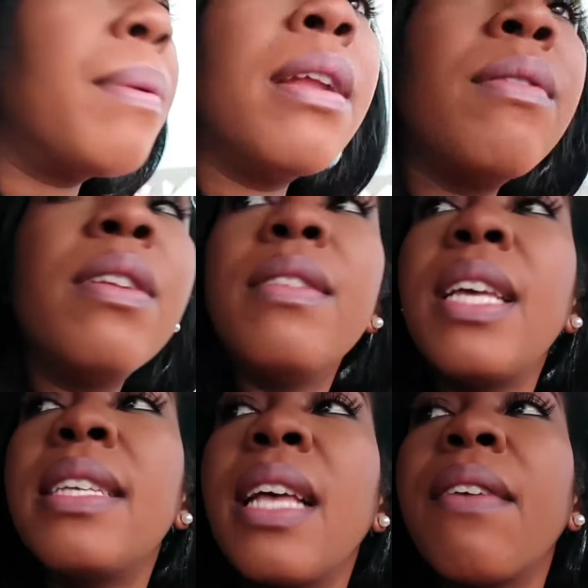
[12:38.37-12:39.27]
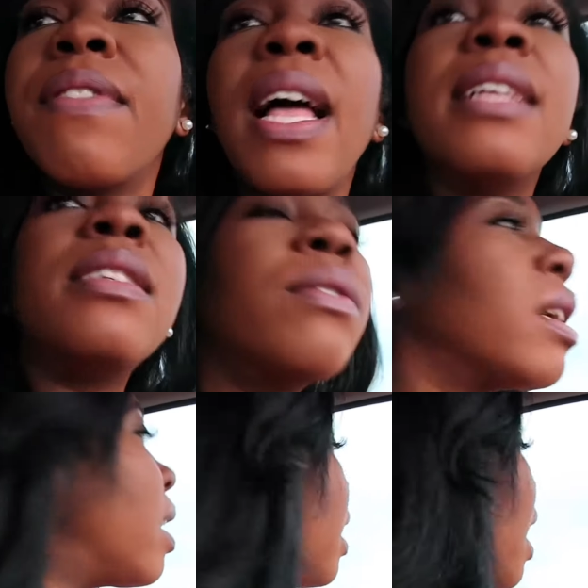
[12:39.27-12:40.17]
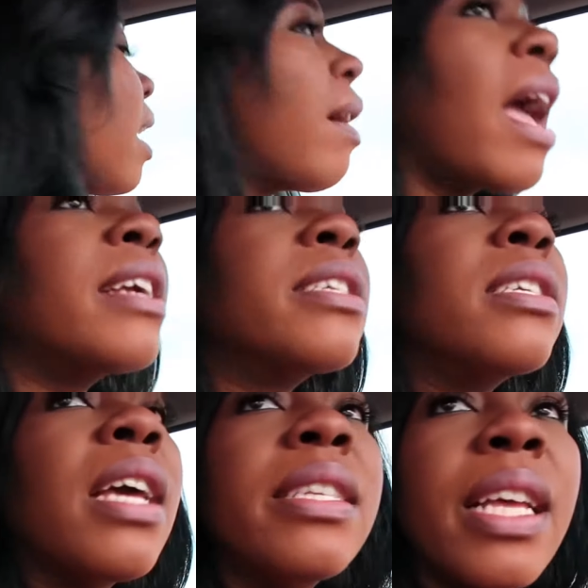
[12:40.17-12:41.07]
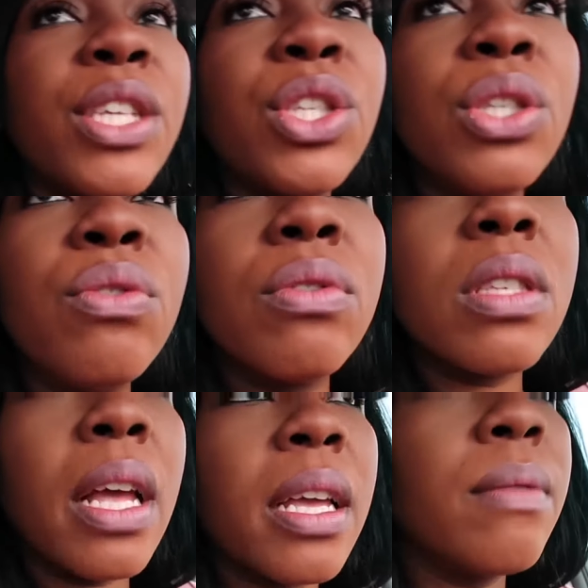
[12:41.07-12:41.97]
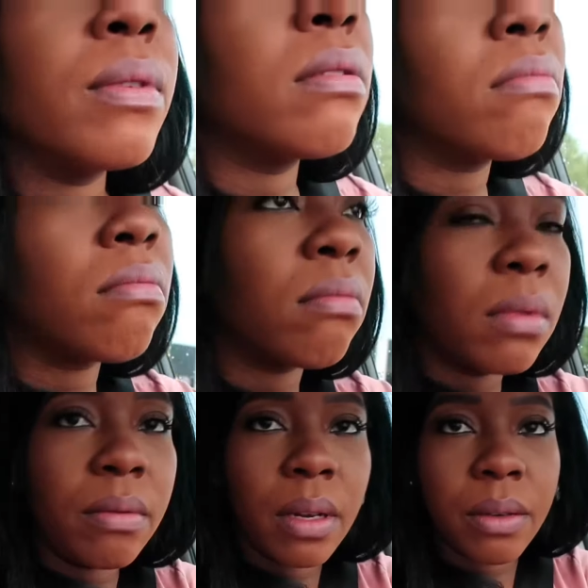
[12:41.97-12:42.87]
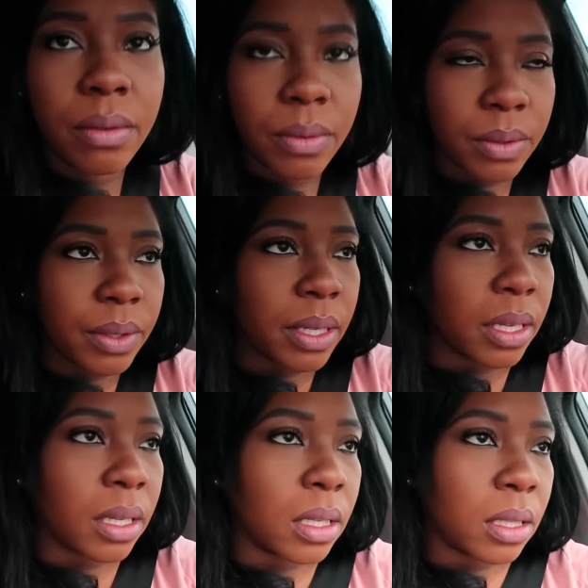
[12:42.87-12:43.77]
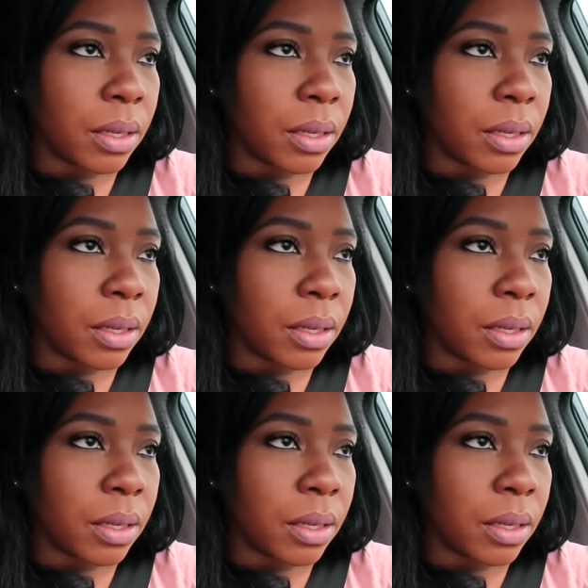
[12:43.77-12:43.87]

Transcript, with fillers: but it didn't taste like flat soda. It, it actually tastes like juice. Like it was, I don't know, it was really good. So